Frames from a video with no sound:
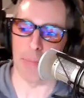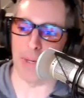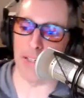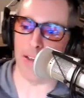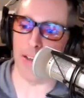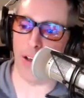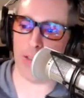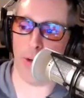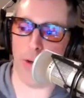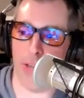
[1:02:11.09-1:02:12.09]
But
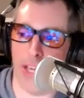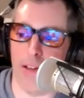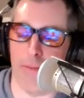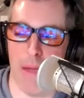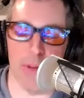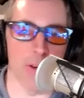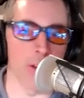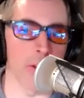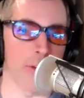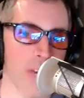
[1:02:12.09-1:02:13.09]
also, okay, maybe you
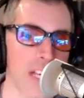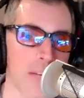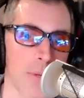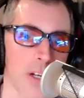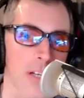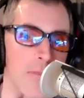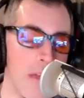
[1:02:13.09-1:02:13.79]
don't want to read a book.